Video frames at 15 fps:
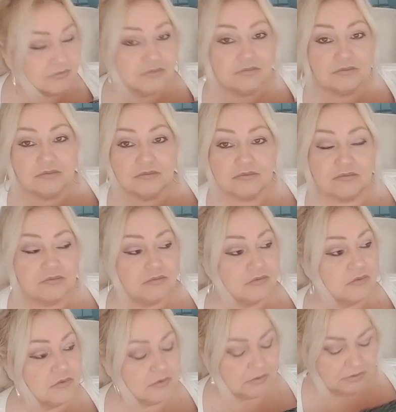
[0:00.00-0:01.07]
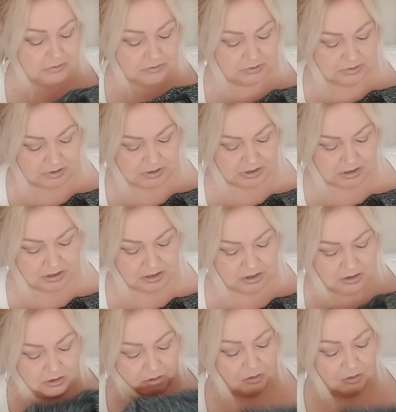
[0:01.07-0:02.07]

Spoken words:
Yeah, it's very, very good. I think it is, yeah.